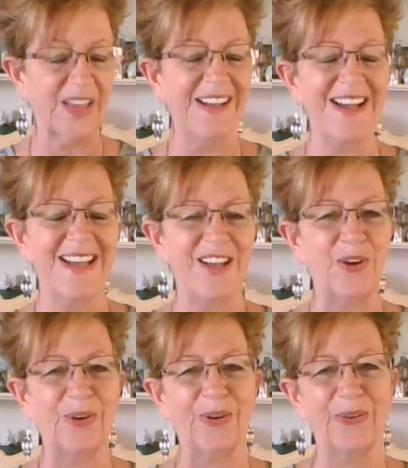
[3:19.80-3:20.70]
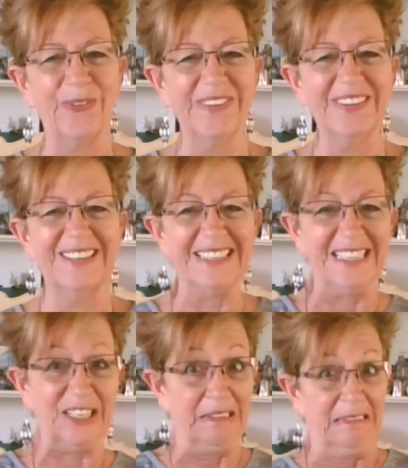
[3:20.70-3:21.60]
Uh-oh.
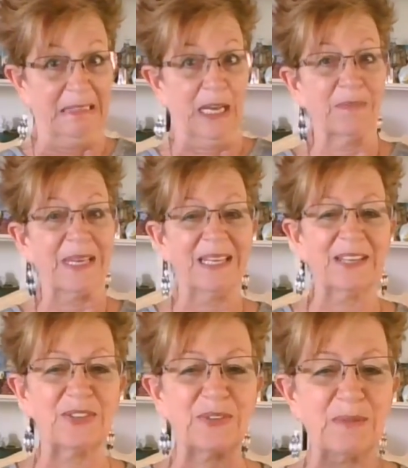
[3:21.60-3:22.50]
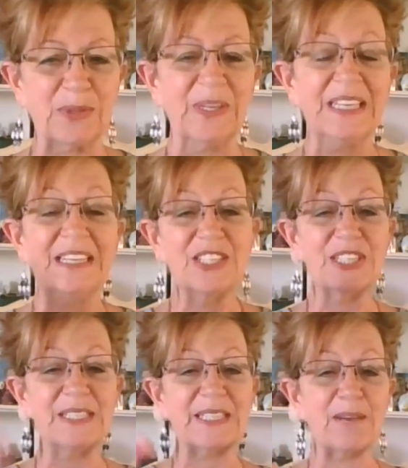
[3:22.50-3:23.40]
I'm getting in trouble.
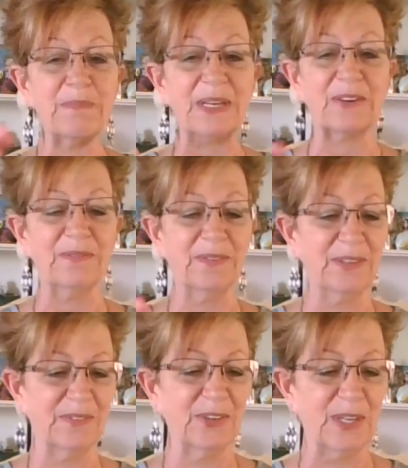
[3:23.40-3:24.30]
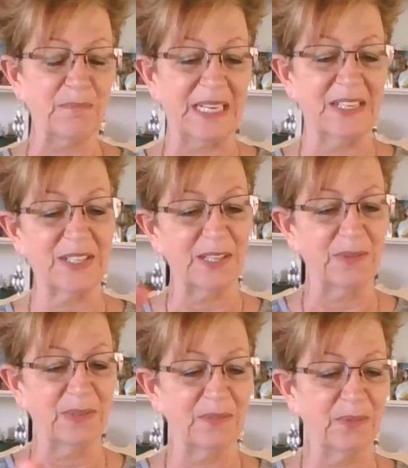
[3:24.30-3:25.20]
She's tapping her foot very impatiently,
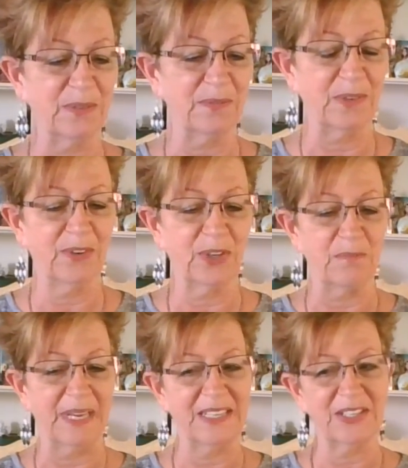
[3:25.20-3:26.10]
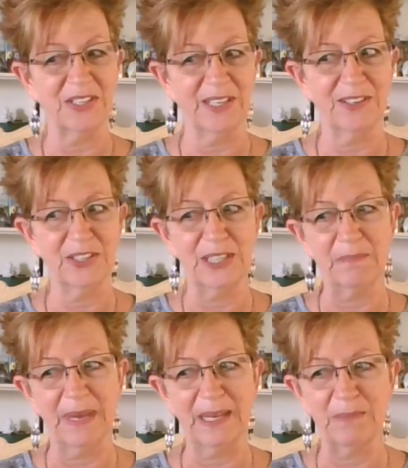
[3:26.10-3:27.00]
one foot very impatiently, because she's
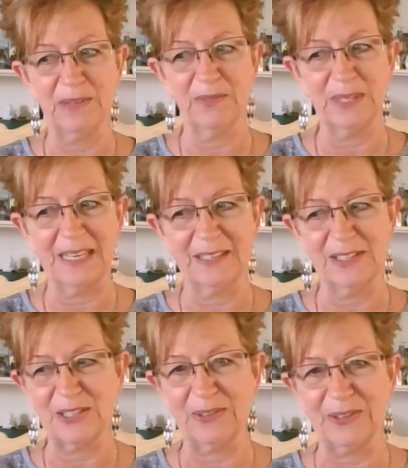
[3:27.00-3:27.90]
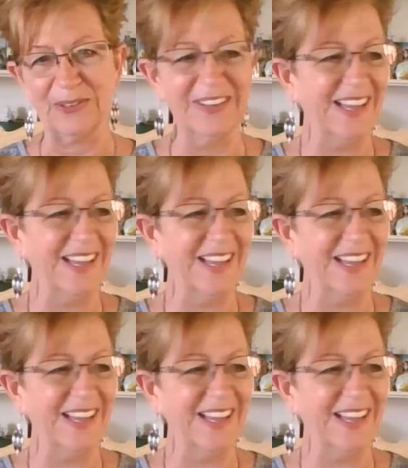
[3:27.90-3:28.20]
mad at me for taking so long.